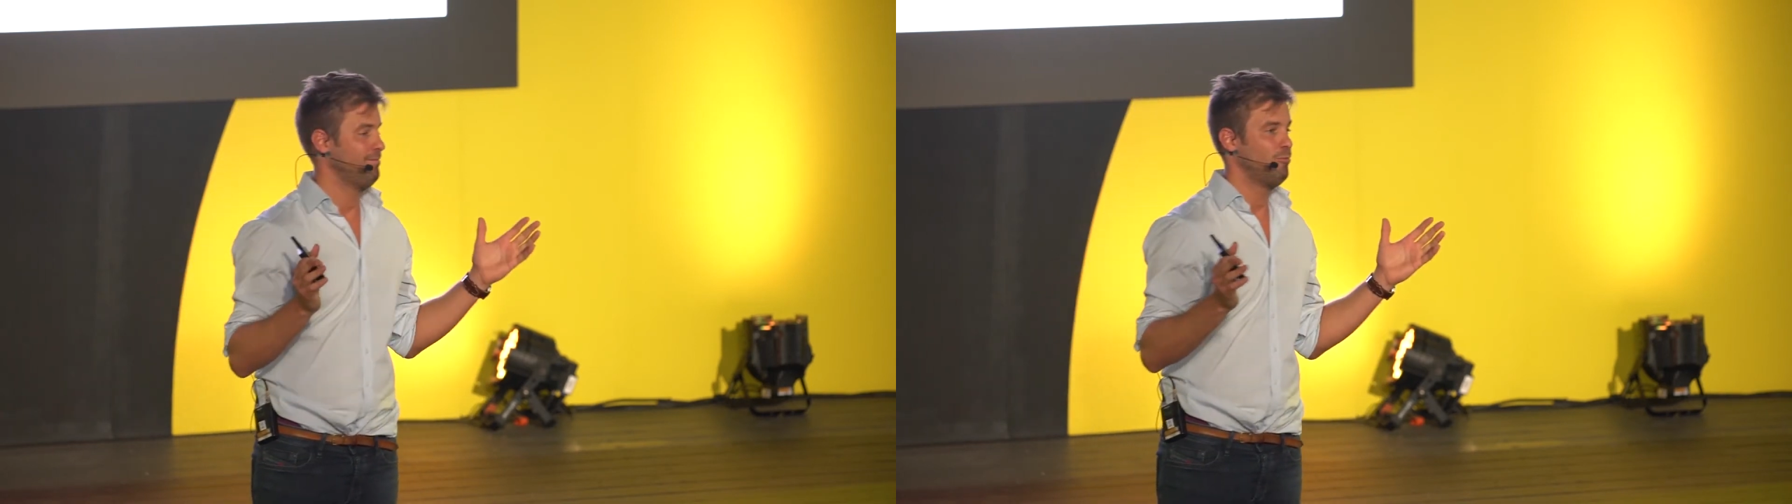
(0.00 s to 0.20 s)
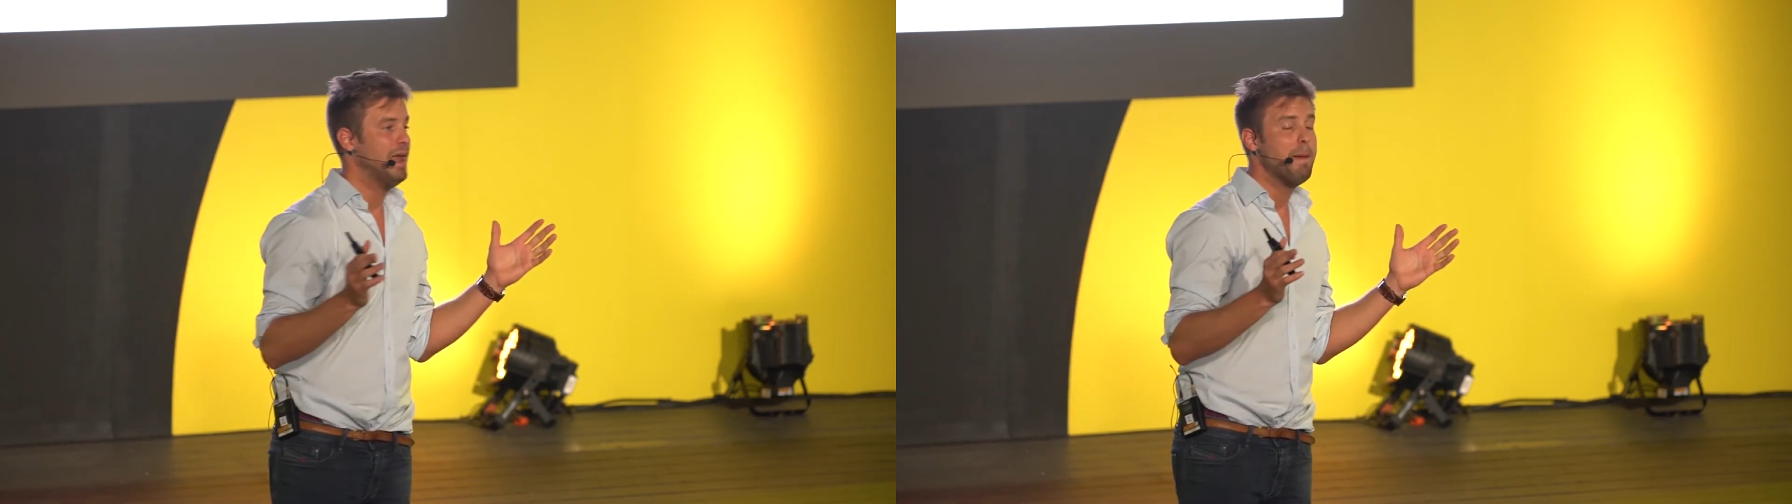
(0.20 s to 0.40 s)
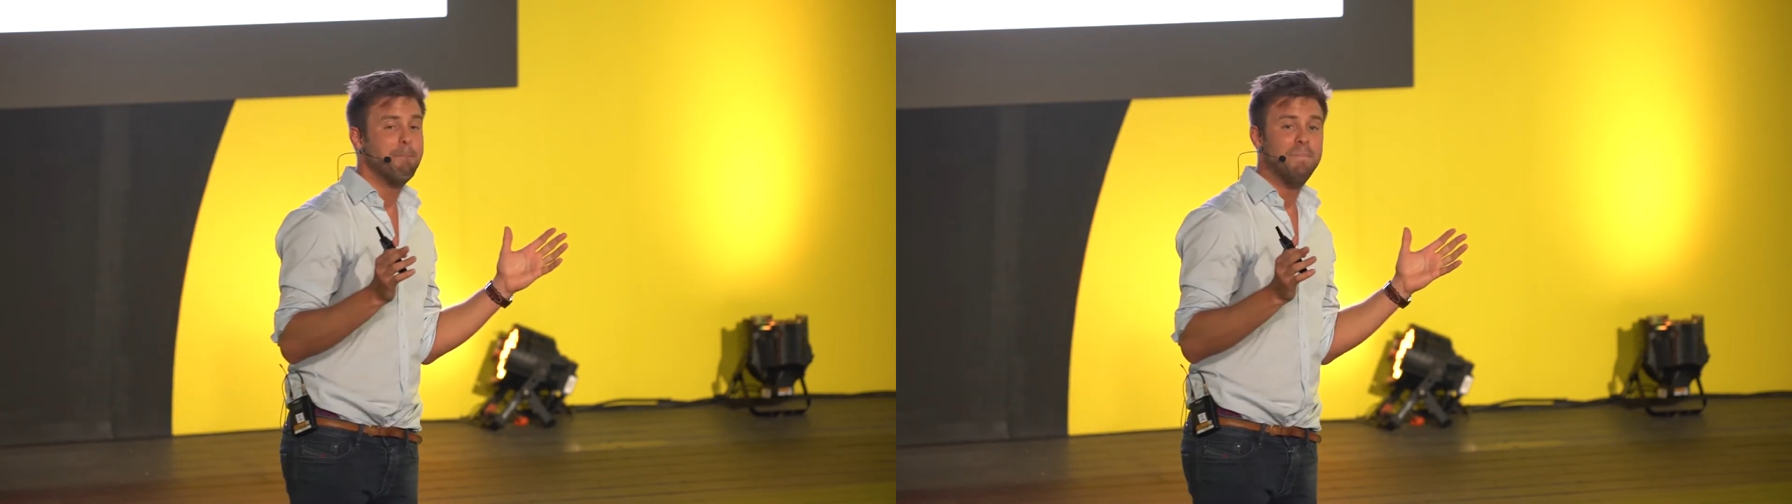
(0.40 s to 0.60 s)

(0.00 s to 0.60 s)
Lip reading: 1